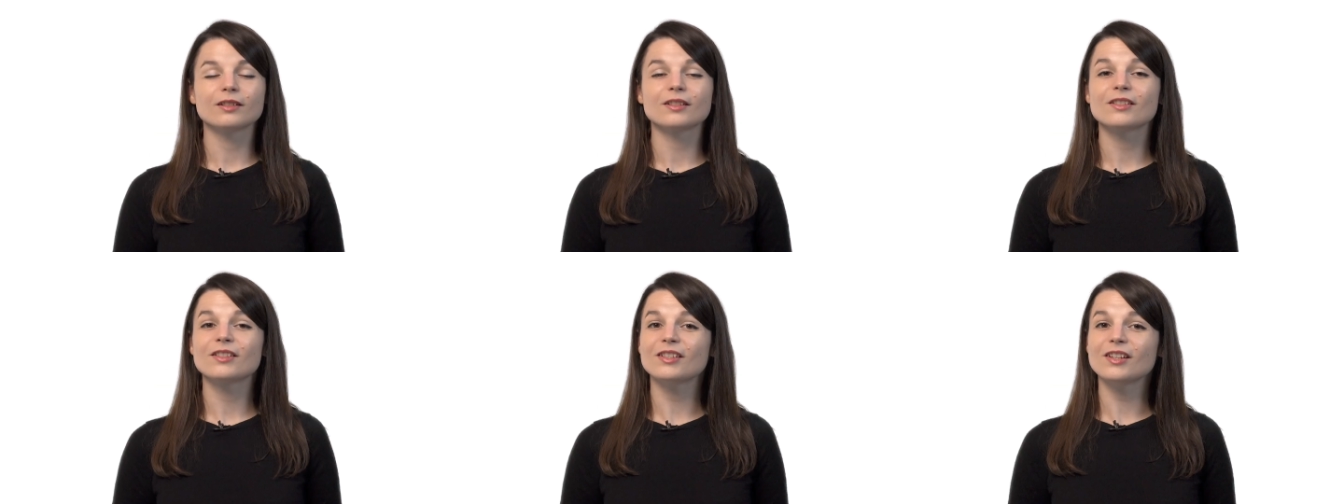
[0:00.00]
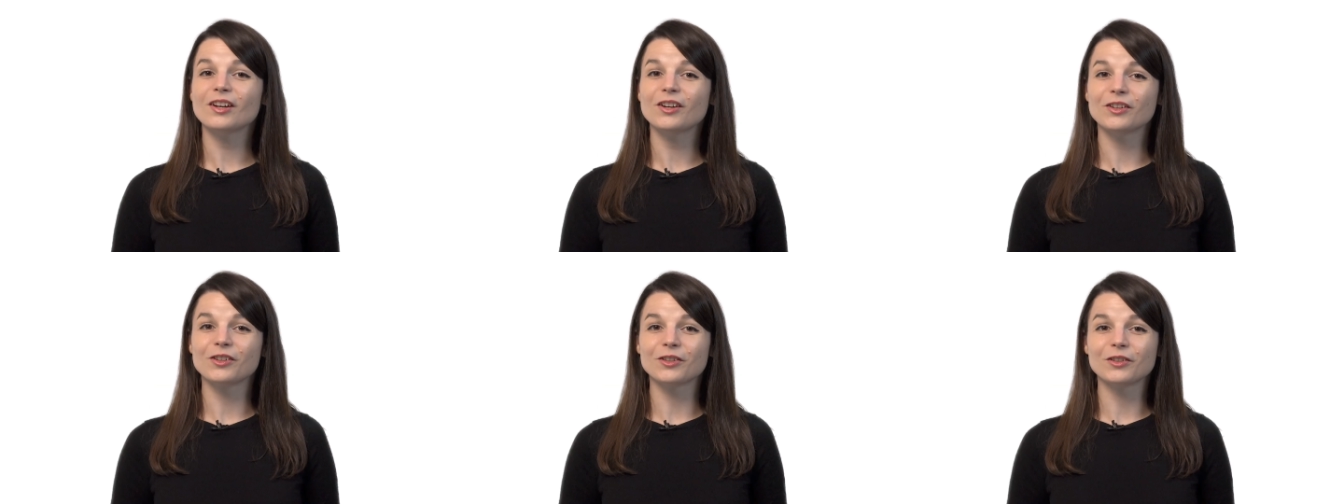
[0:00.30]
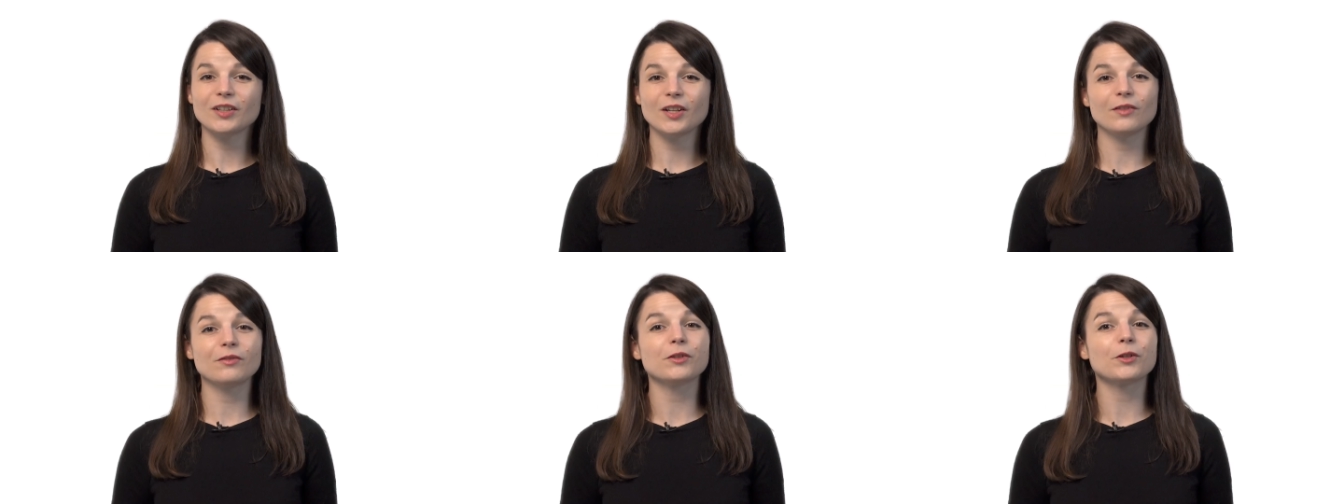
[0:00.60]

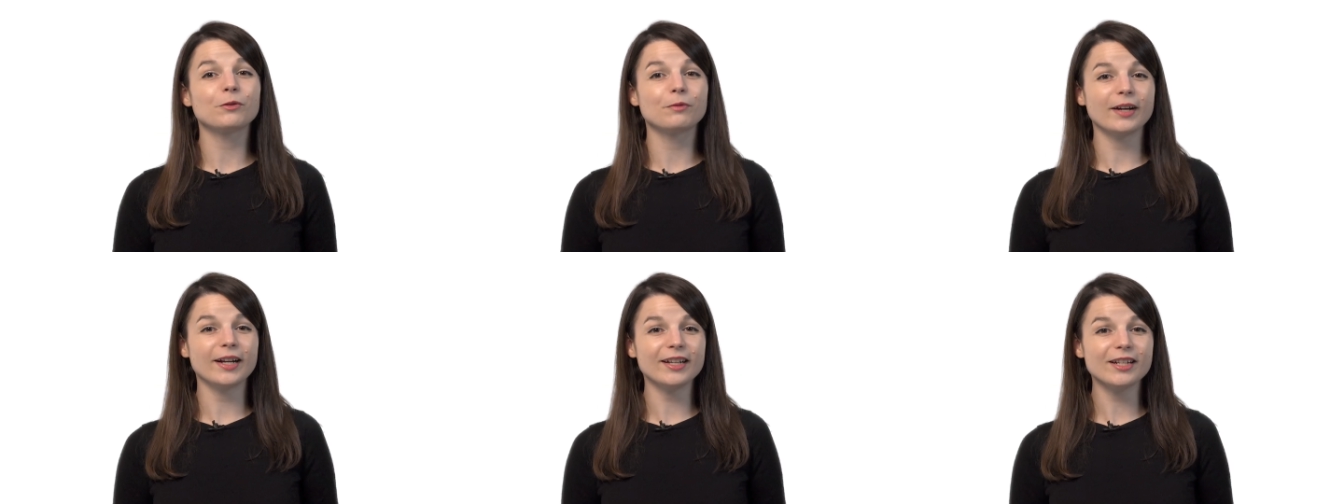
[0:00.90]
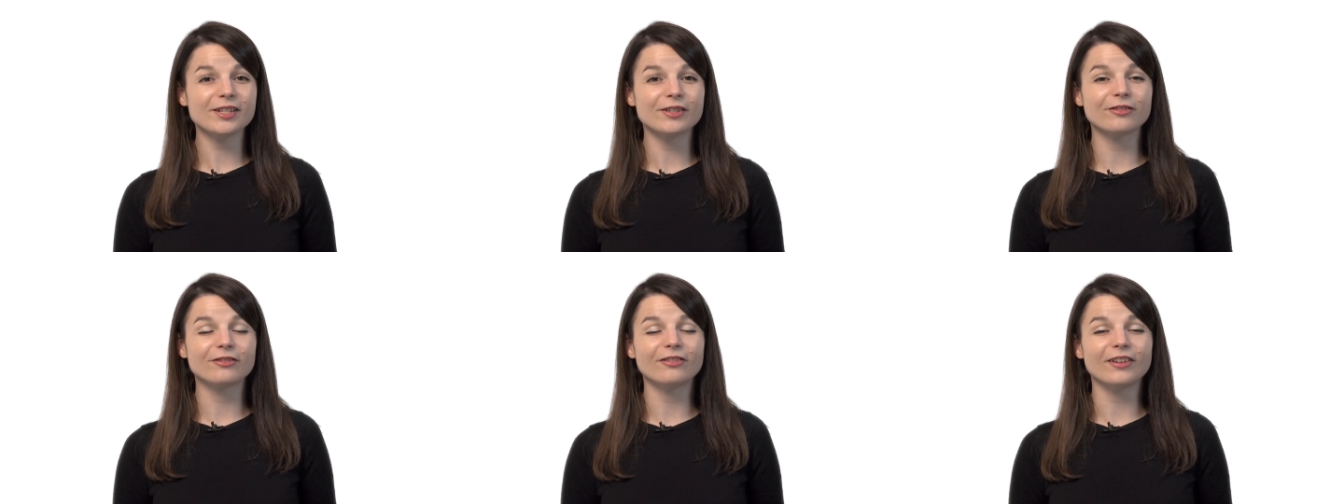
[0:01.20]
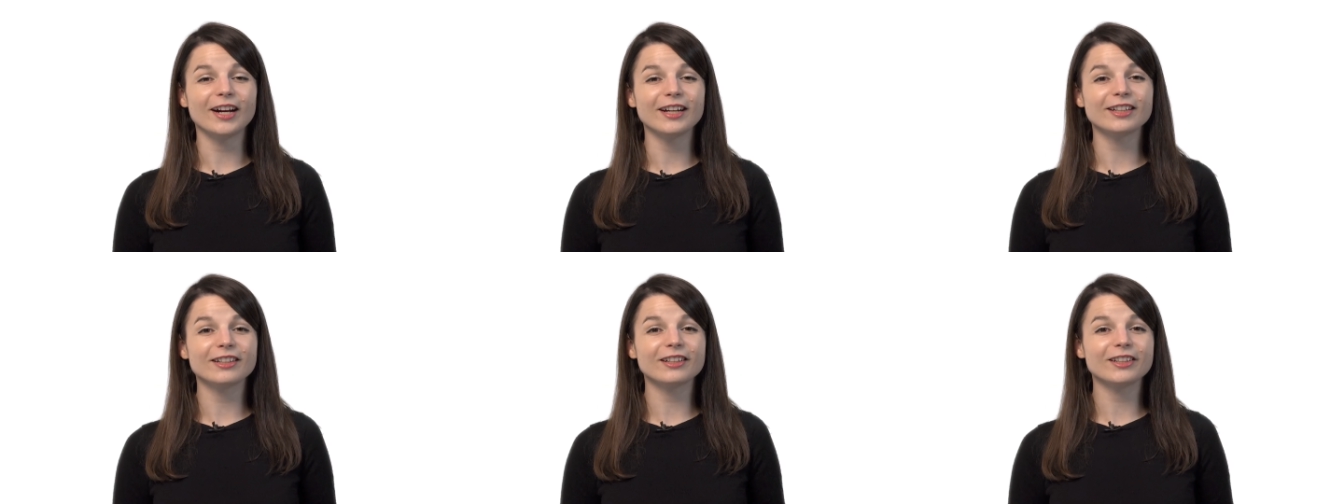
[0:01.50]
So, if you're ready to
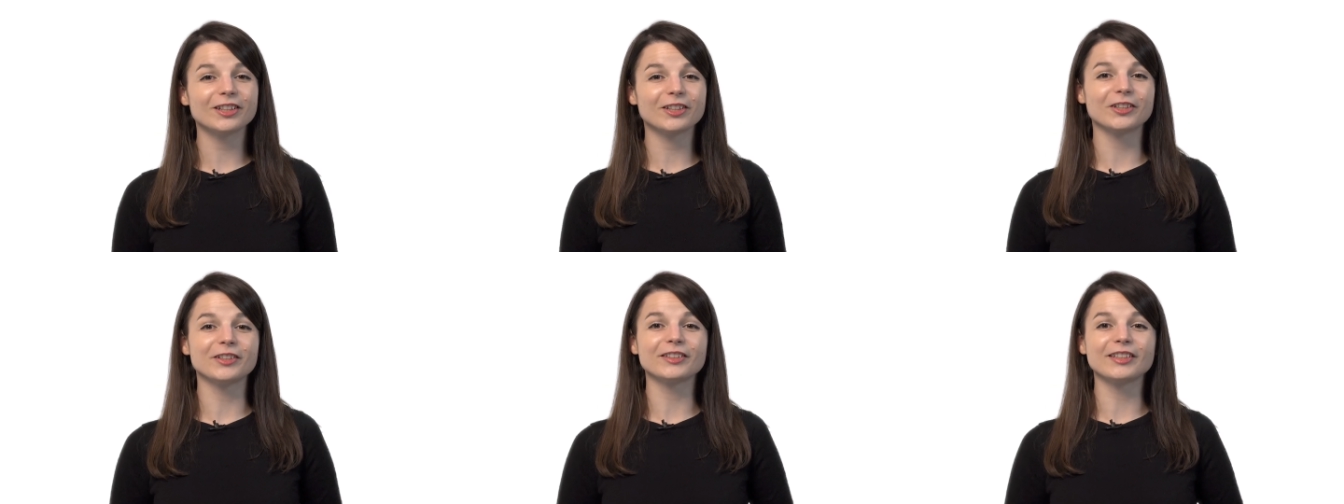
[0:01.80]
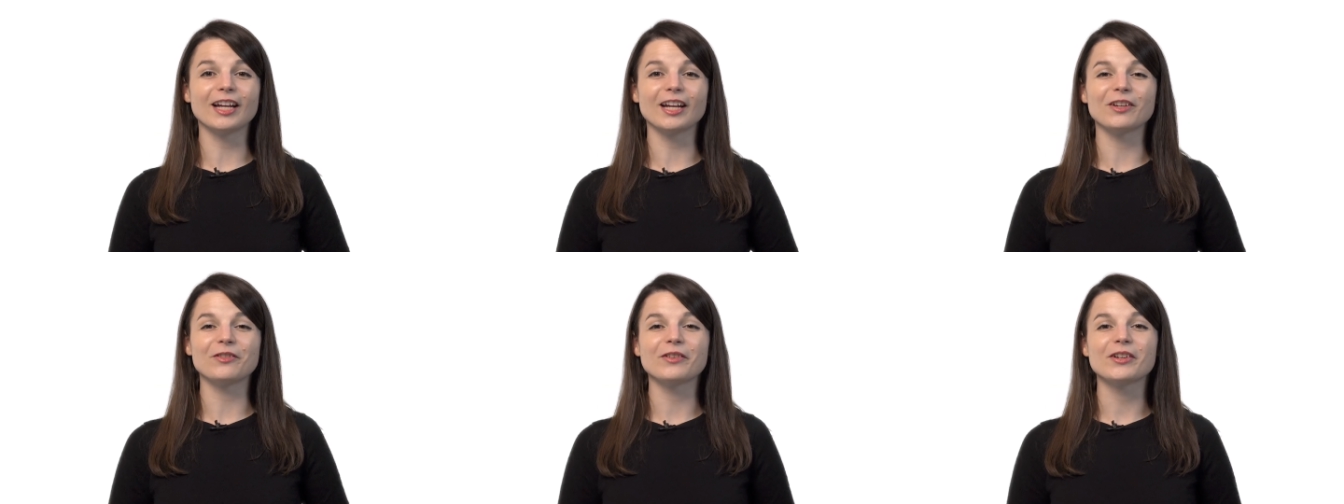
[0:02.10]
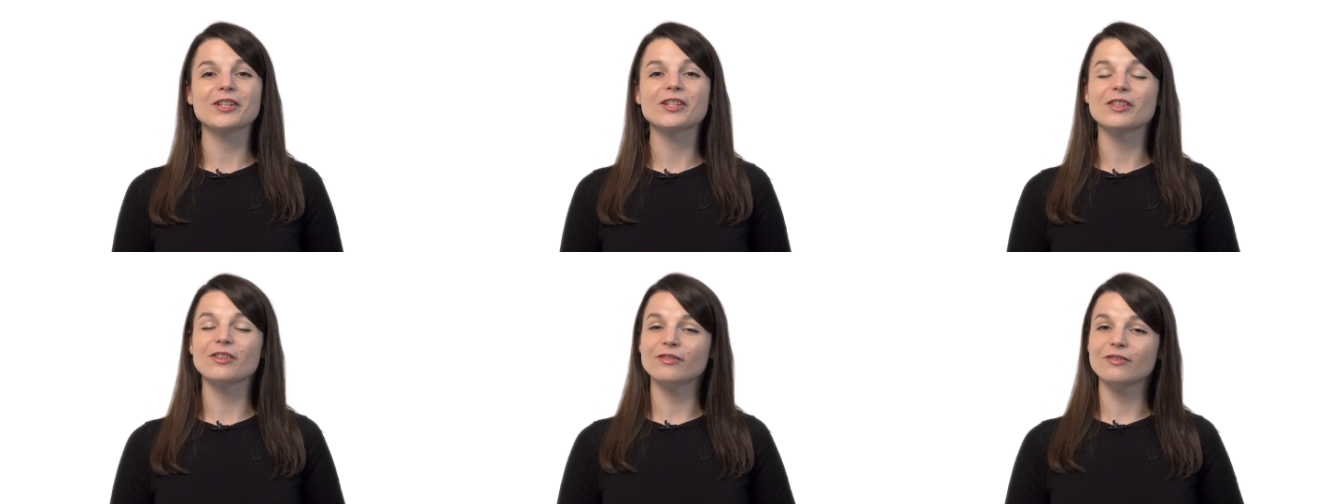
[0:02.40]
finally learn
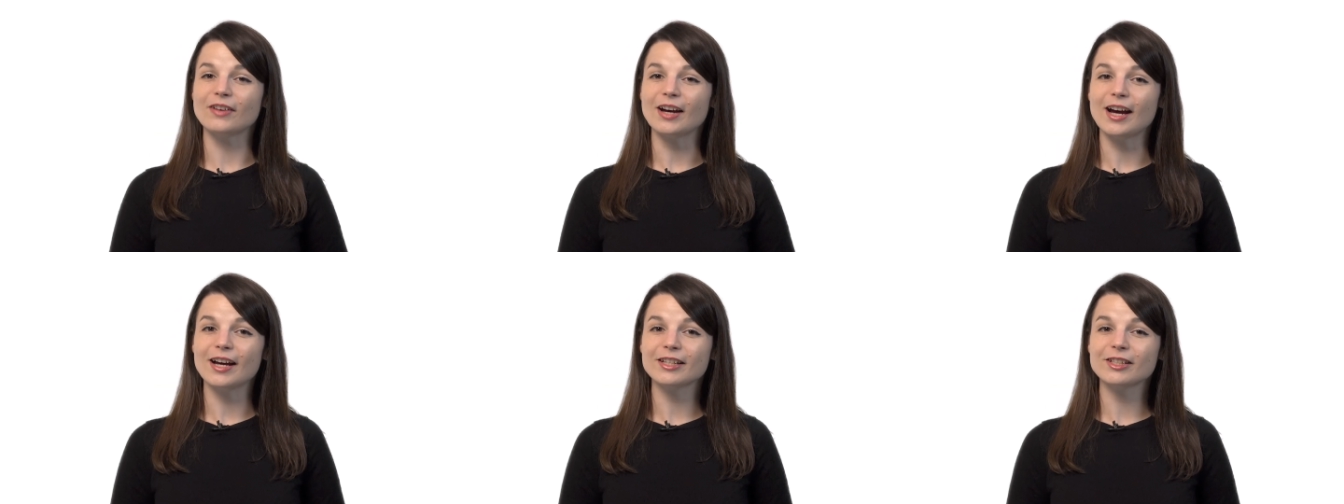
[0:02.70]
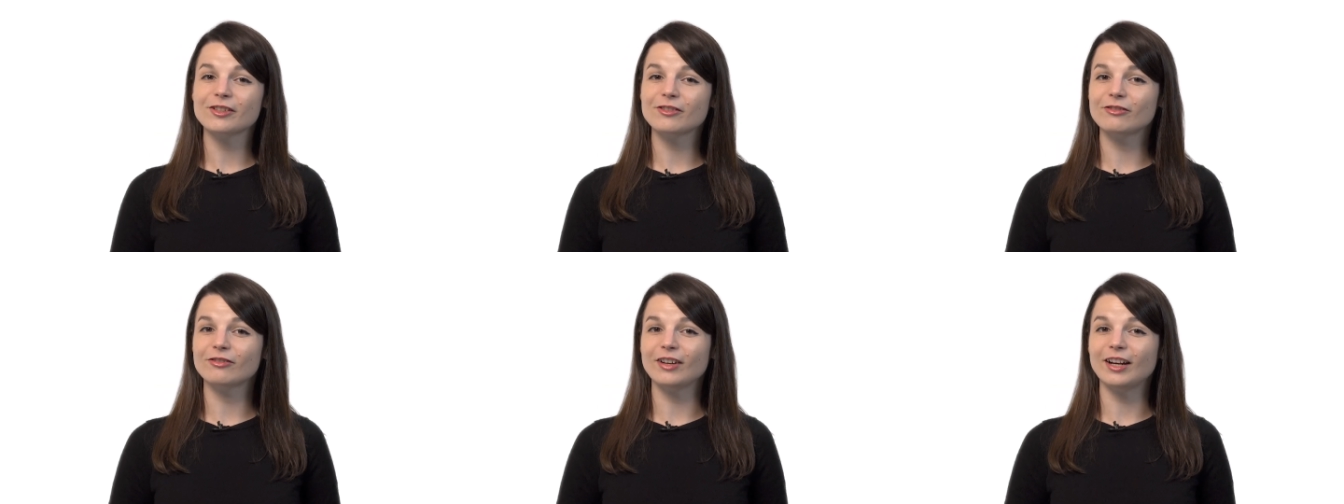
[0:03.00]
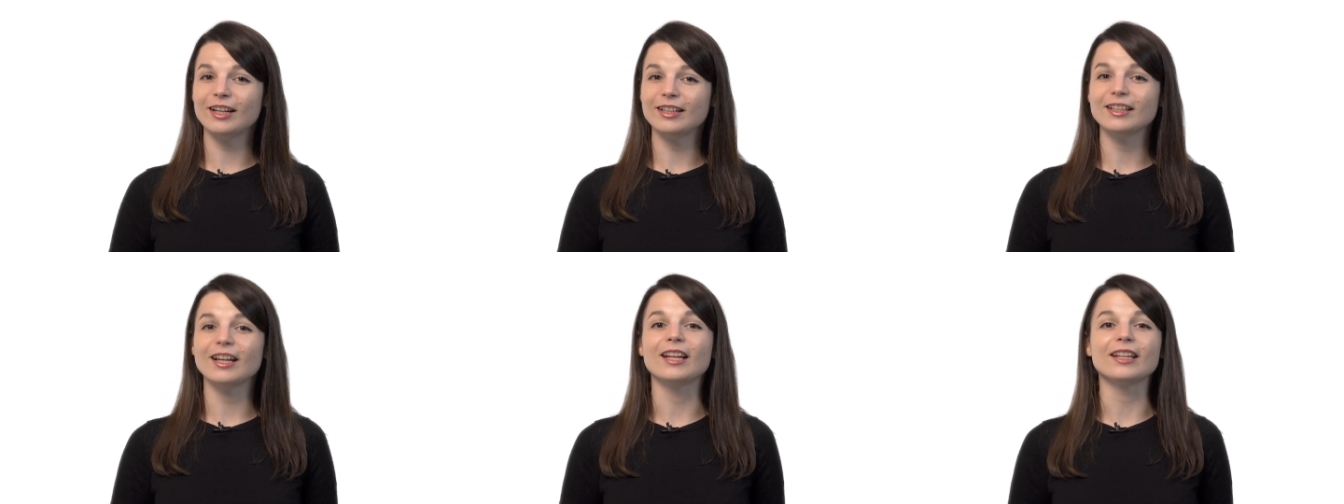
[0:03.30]
language the fast,
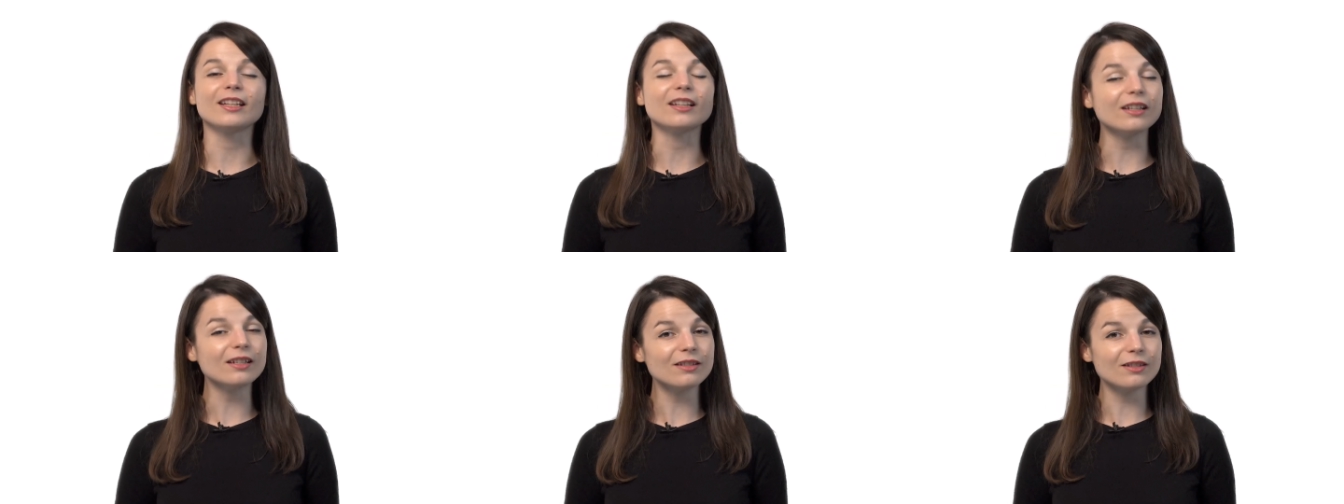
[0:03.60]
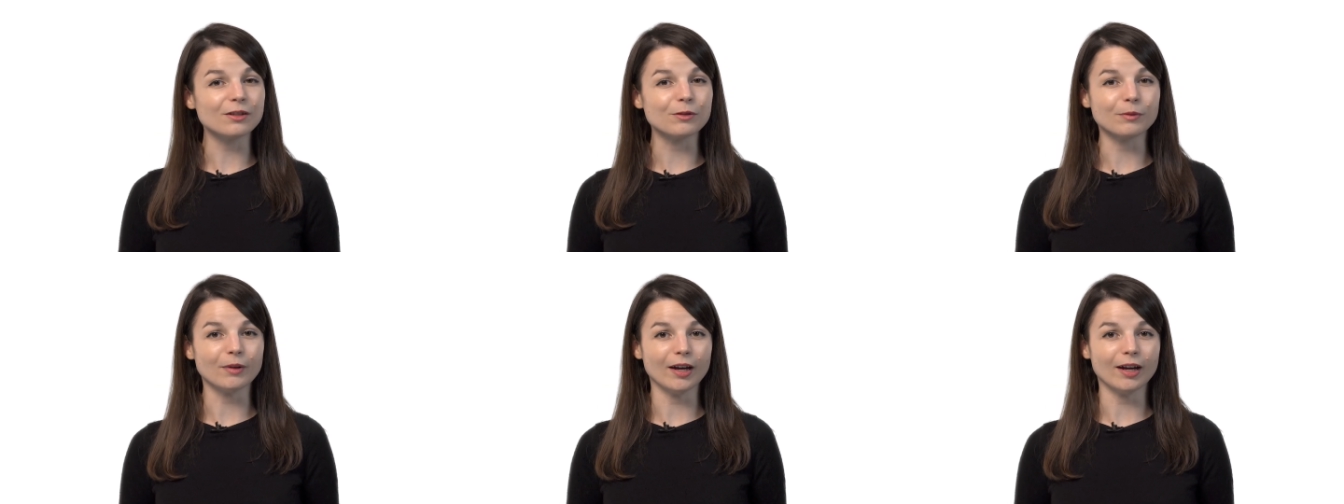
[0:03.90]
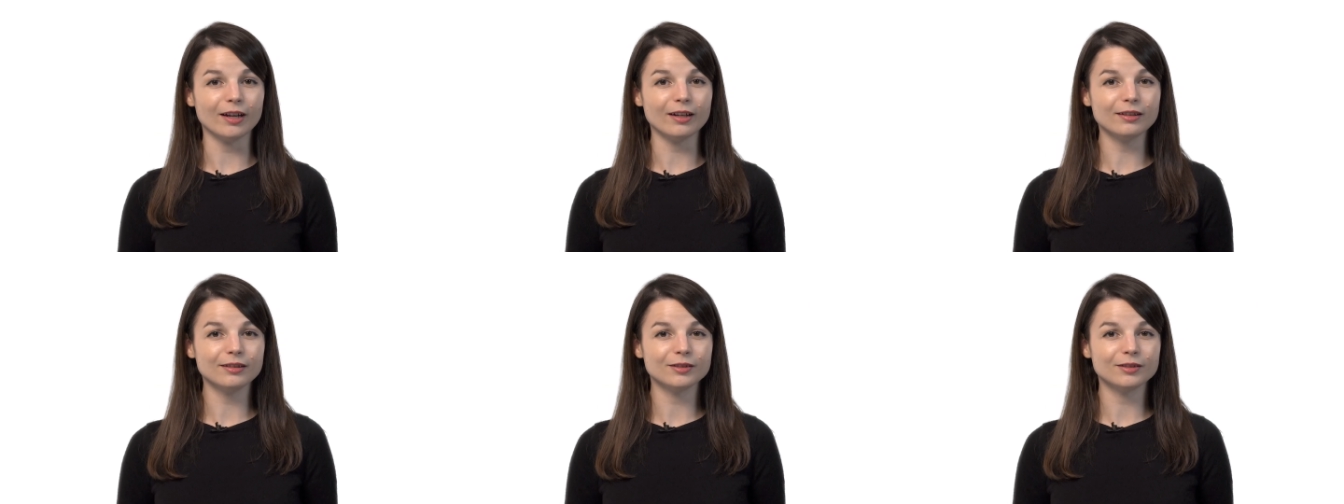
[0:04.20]
fun, and easy way,